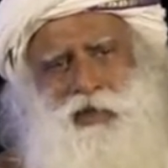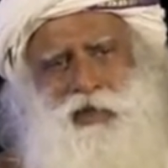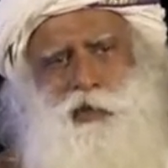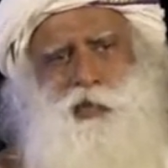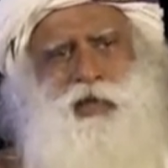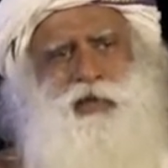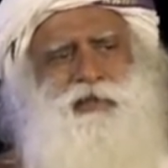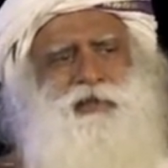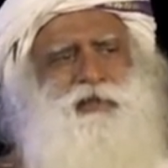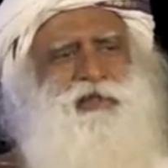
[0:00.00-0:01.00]
take it
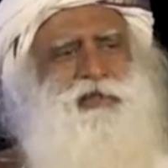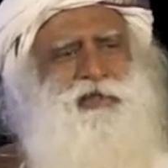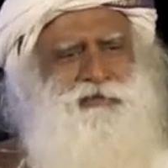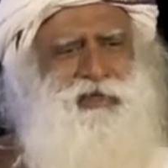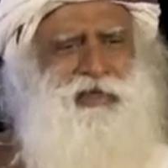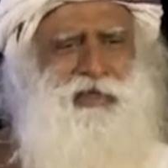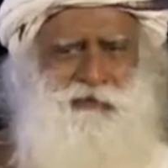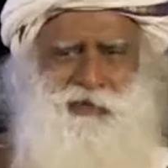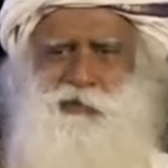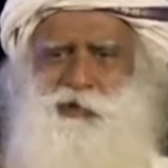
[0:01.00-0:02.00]
very seriously, we
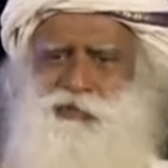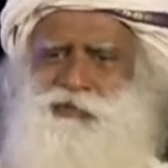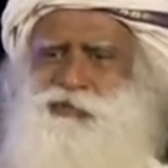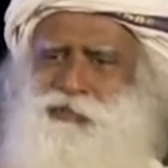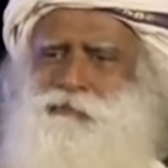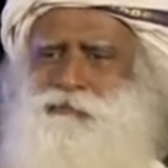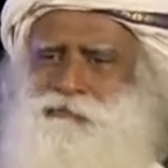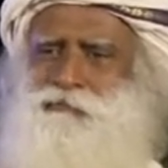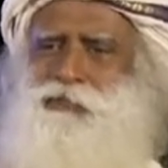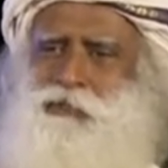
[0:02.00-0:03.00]
leave it because
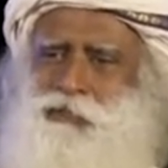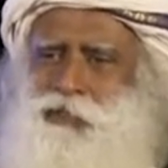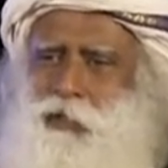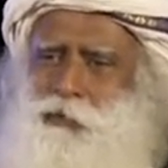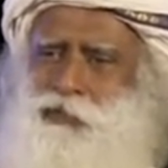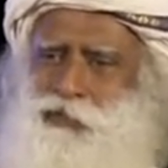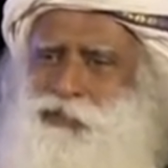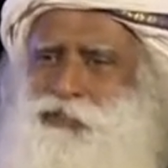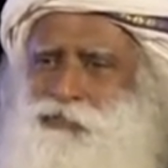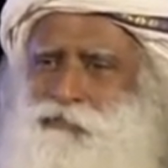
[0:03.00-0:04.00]
it
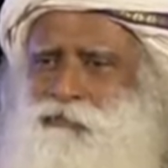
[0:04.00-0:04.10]
happens.